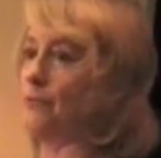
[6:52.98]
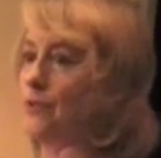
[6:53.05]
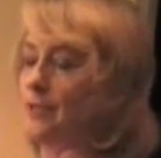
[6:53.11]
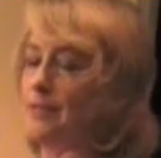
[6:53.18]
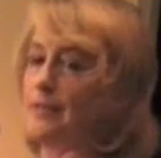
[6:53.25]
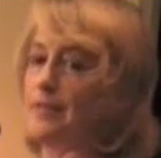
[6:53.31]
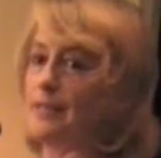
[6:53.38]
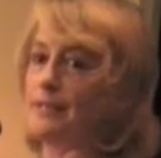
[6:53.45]

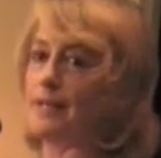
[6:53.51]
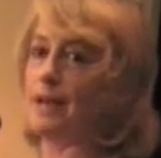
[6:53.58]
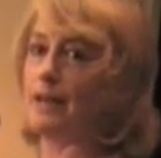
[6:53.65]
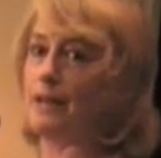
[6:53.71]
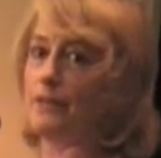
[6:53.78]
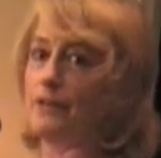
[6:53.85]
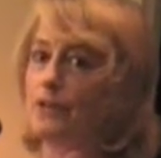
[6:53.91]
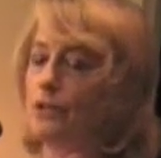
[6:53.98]
puts these
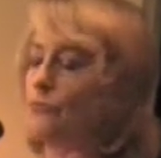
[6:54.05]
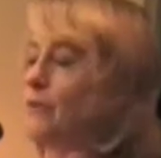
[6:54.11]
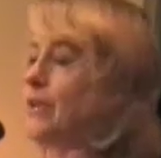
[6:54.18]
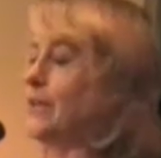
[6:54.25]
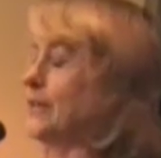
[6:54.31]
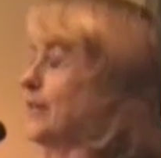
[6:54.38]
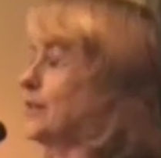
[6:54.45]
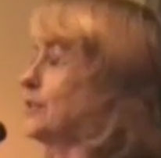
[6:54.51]
unethical
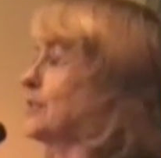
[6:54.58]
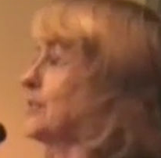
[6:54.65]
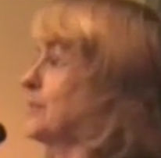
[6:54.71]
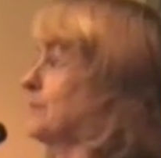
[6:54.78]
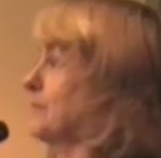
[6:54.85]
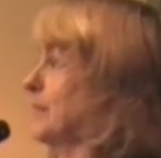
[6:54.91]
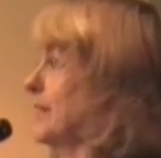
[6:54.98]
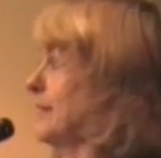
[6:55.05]

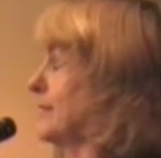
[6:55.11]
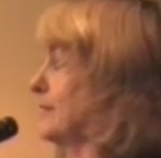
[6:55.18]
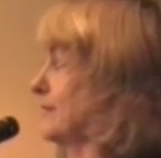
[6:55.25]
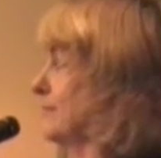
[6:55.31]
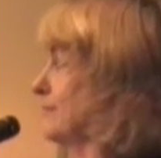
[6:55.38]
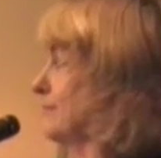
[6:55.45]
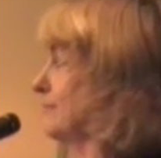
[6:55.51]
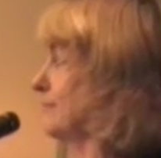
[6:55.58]
regulations in
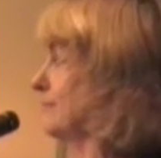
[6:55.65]
place.